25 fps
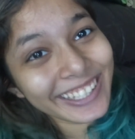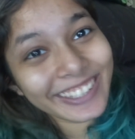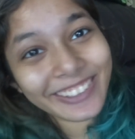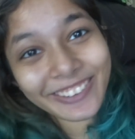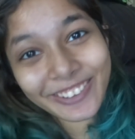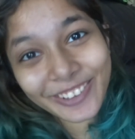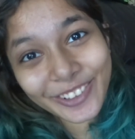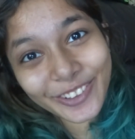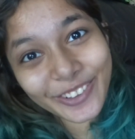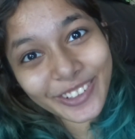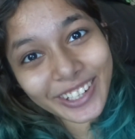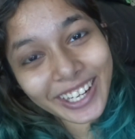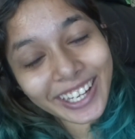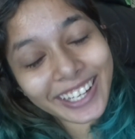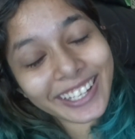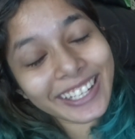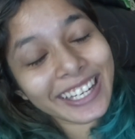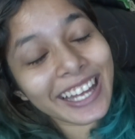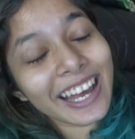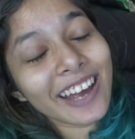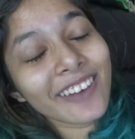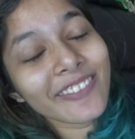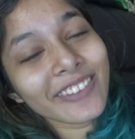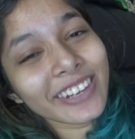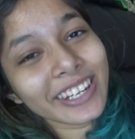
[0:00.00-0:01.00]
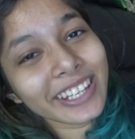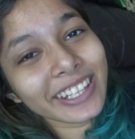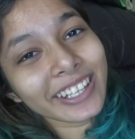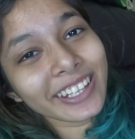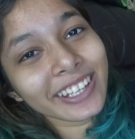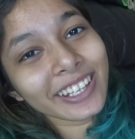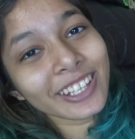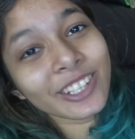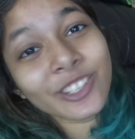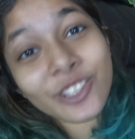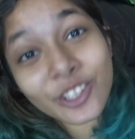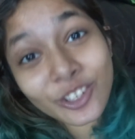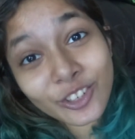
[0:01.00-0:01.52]
Don't do it. I didn't have
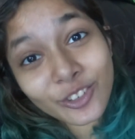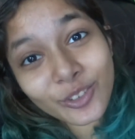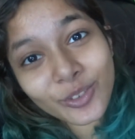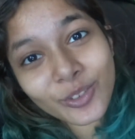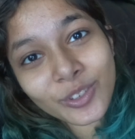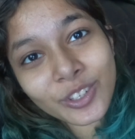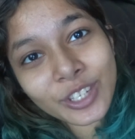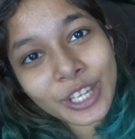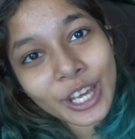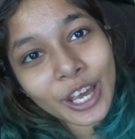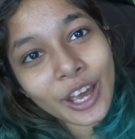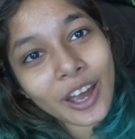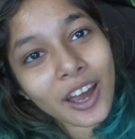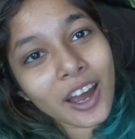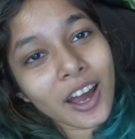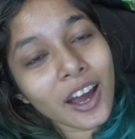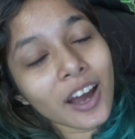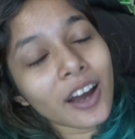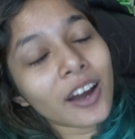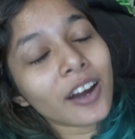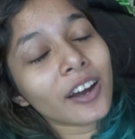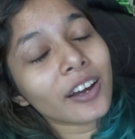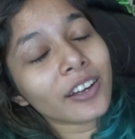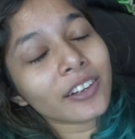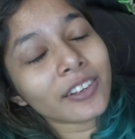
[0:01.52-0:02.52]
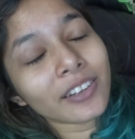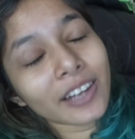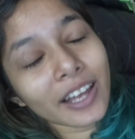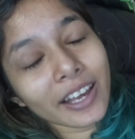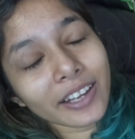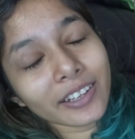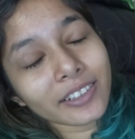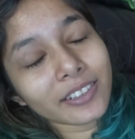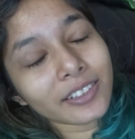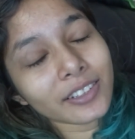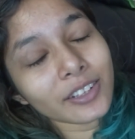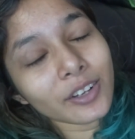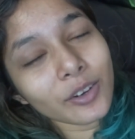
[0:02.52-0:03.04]
any issues. And
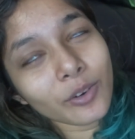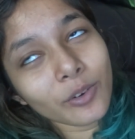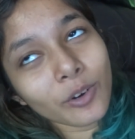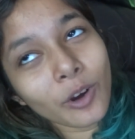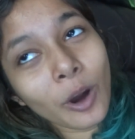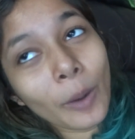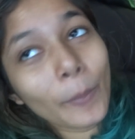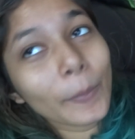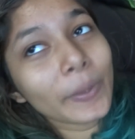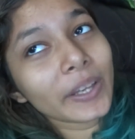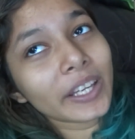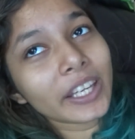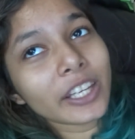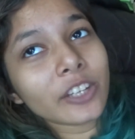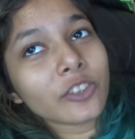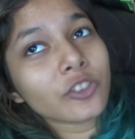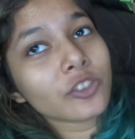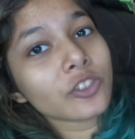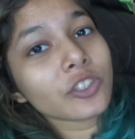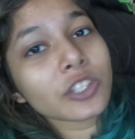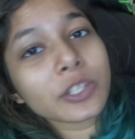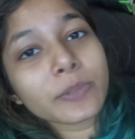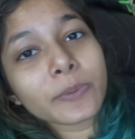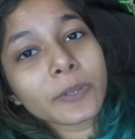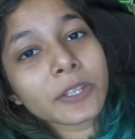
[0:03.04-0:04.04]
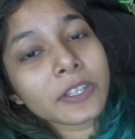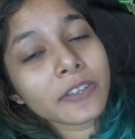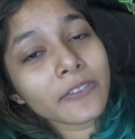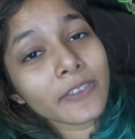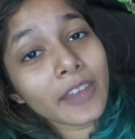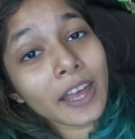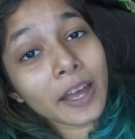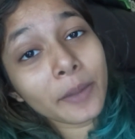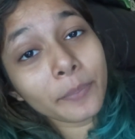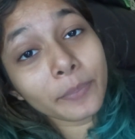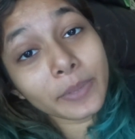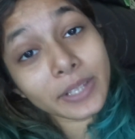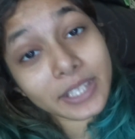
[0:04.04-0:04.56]
like no complications because of
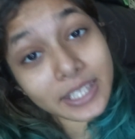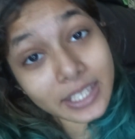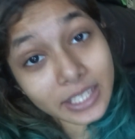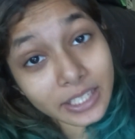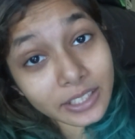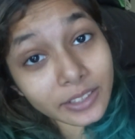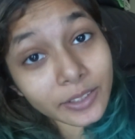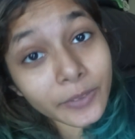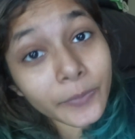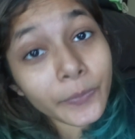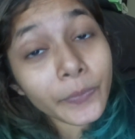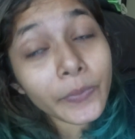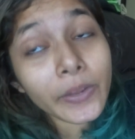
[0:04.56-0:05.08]
that, but still.